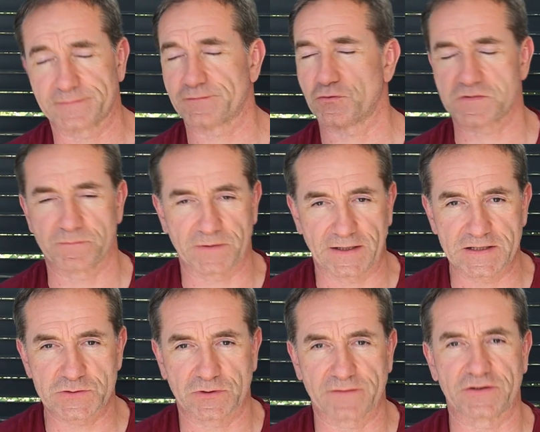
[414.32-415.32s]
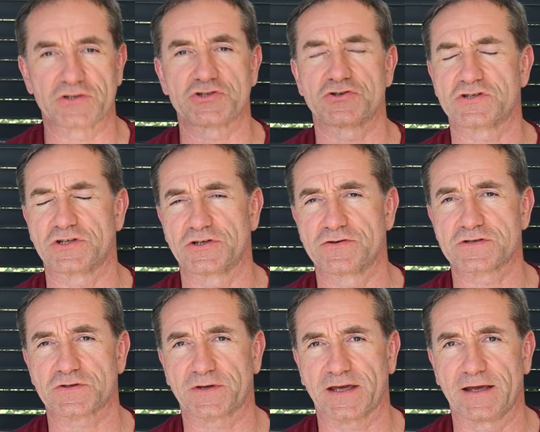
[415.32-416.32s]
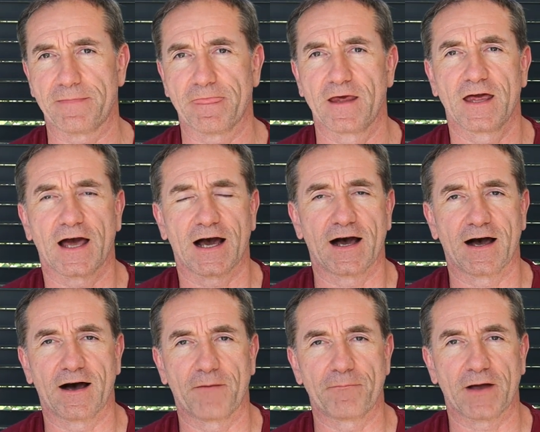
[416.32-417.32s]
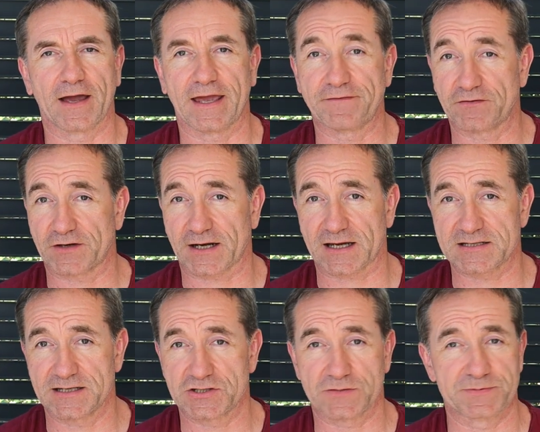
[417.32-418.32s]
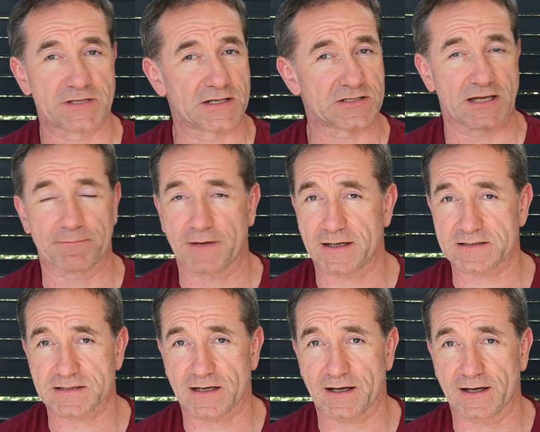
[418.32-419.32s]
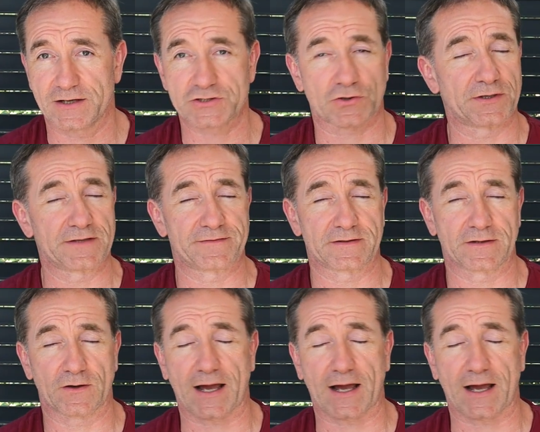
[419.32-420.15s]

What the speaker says: frozen peas, whatever you choose to use, okay? If you've got access to potentially a massage or even